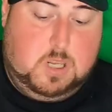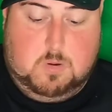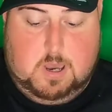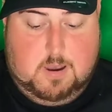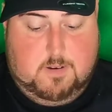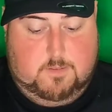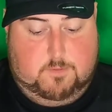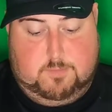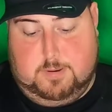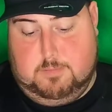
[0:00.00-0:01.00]
and you
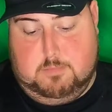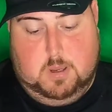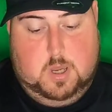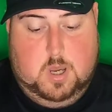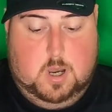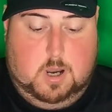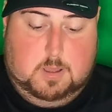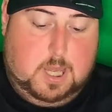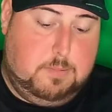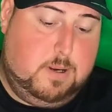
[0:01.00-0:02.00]
have
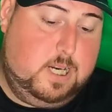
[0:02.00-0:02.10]
a lot of